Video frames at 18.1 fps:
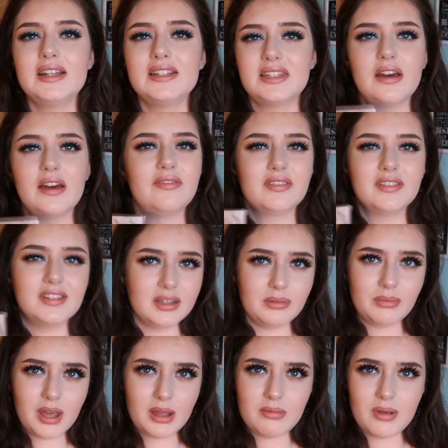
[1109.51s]

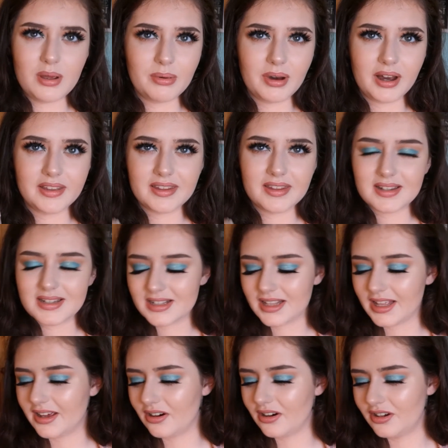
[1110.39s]
definitely made me buy this,
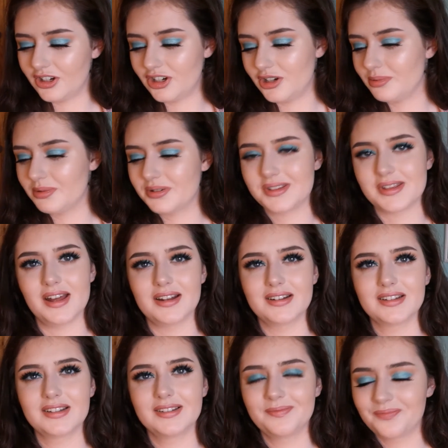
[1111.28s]
like 100%.